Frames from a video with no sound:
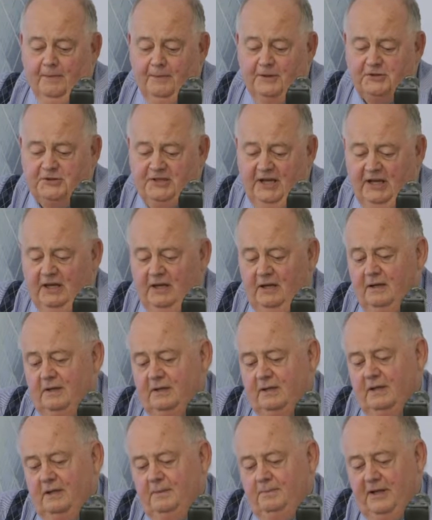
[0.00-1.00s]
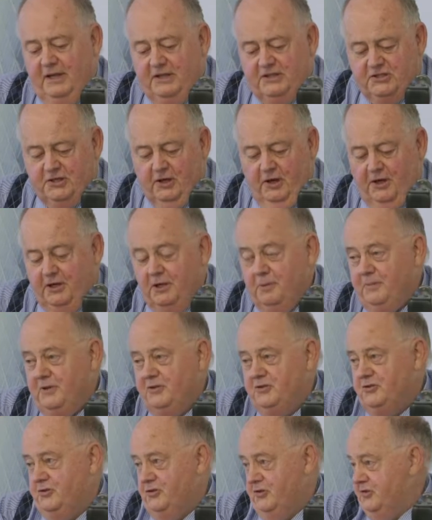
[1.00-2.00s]
The next item
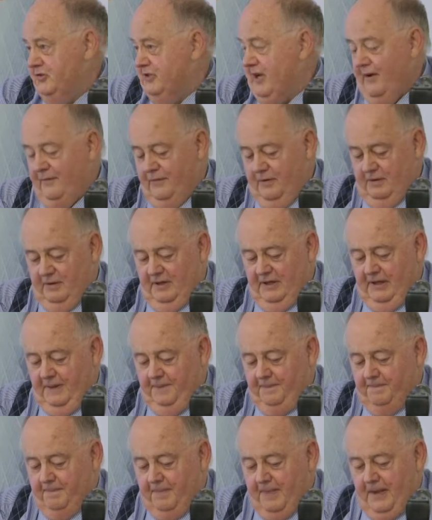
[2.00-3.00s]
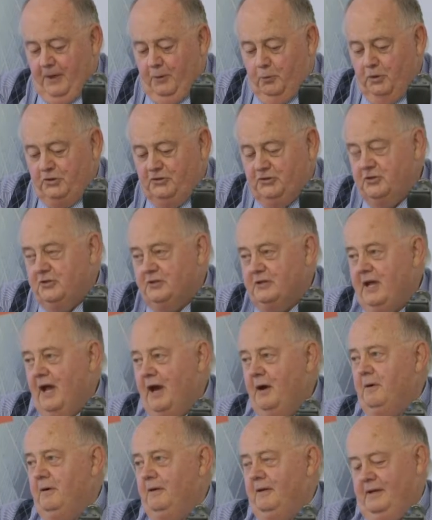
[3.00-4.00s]
is discovery, which is
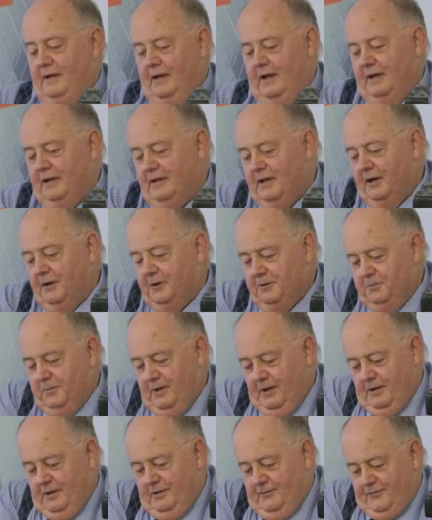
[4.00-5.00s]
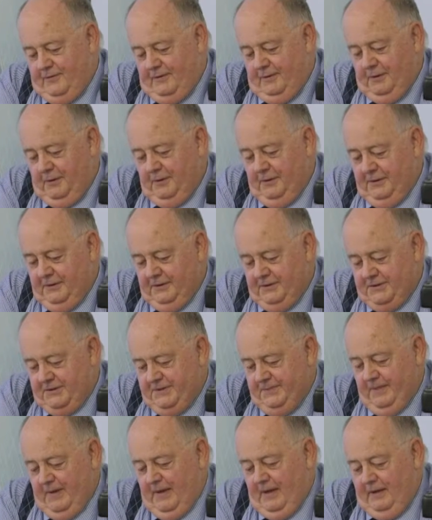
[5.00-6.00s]
currently a goldmine for
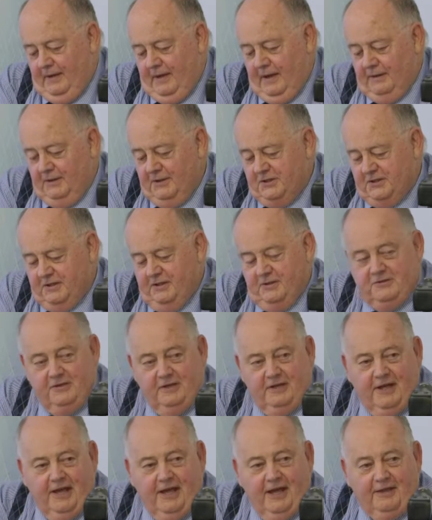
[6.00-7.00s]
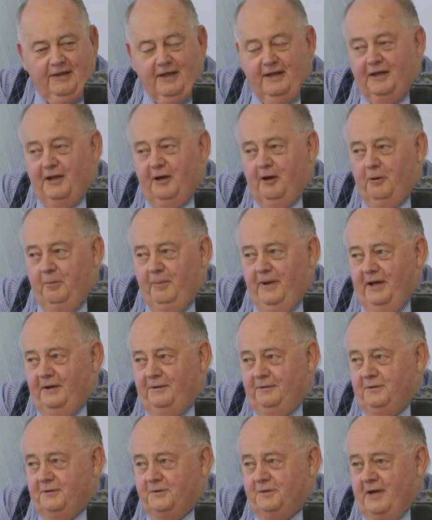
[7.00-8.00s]
lawyers. Now let's consider how they go
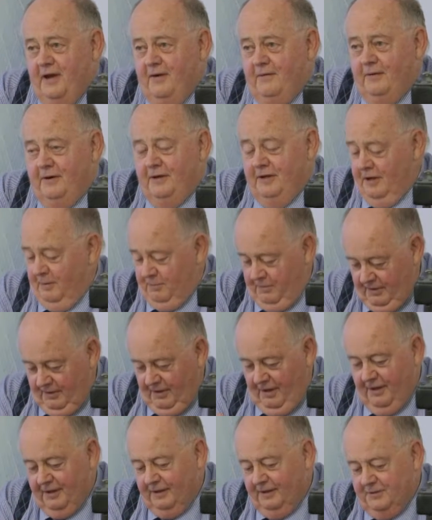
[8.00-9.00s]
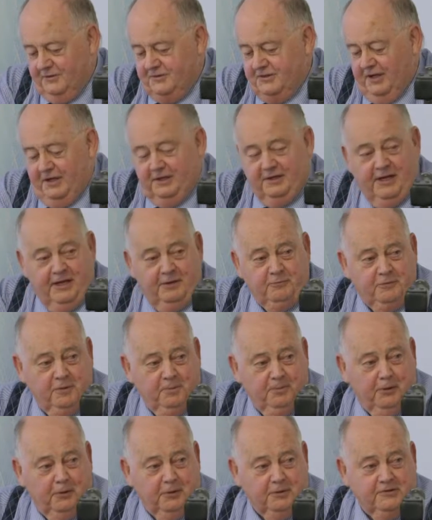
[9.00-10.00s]
about discovery, and I'm relying on second-hand
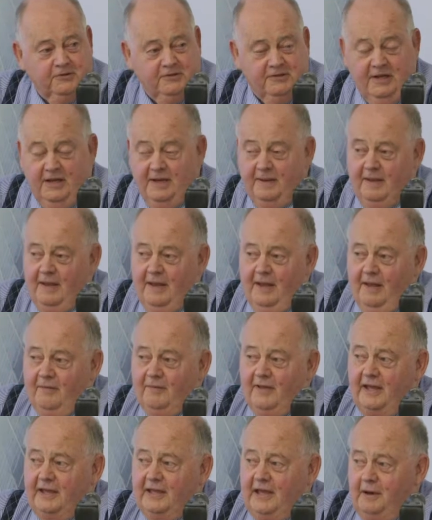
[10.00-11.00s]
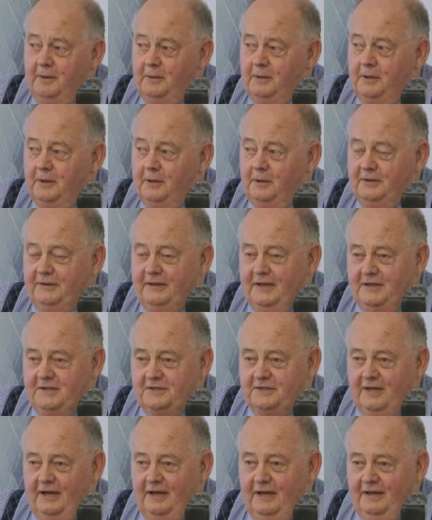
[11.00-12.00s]
reports there. They go along and they
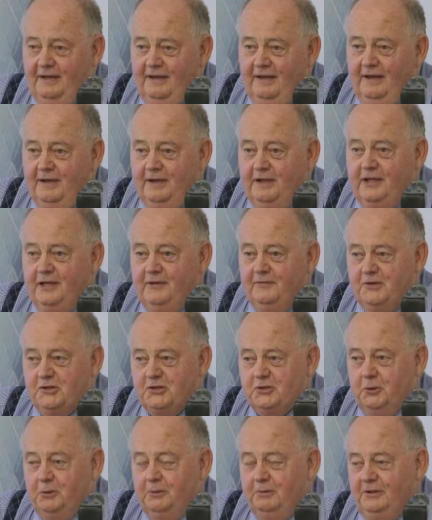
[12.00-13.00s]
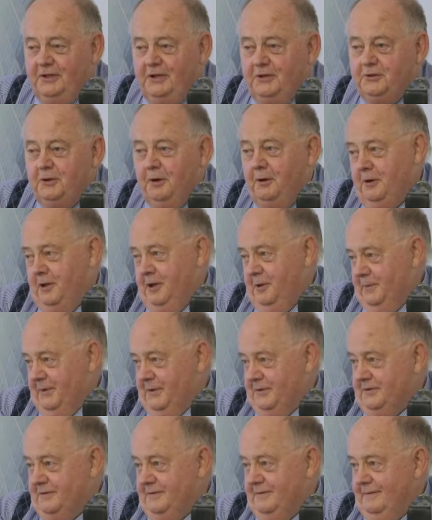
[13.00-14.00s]
say, give us all your
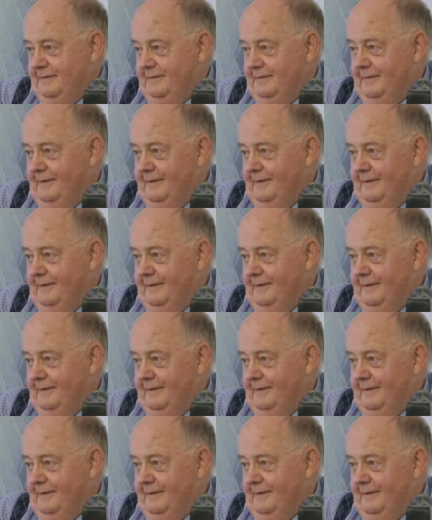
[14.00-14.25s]
documents.